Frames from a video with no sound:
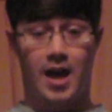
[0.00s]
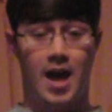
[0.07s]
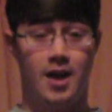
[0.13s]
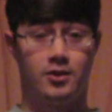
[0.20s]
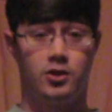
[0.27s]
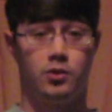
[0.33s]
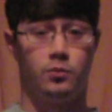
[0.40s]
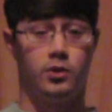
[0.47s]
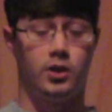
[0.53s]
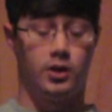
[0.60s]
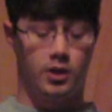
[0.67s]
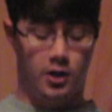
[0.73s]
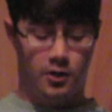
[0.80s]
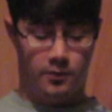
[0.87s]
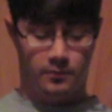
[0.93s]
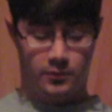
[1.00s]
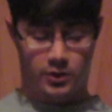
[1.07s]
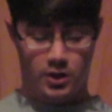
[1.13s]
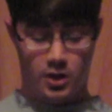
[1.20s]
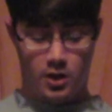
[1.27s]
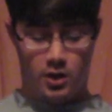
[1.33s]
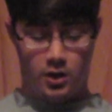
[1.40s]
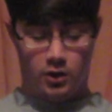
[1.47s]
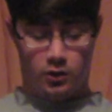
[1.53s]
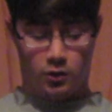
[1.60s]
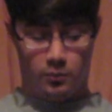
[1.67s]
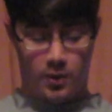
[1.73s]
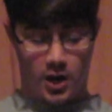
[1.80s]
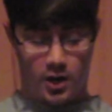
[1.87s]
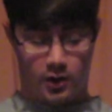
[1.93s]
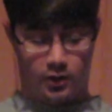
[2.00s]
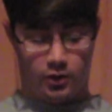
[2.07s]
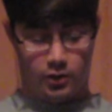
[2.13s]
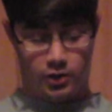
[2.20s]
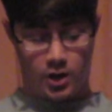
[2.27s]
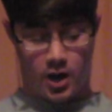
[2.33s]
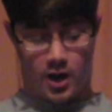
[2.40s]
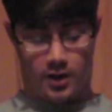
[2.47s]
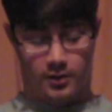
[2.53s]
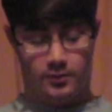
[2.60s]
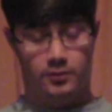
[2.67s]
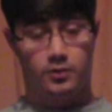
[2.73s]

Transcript: attitude when it comes to bettering your shot.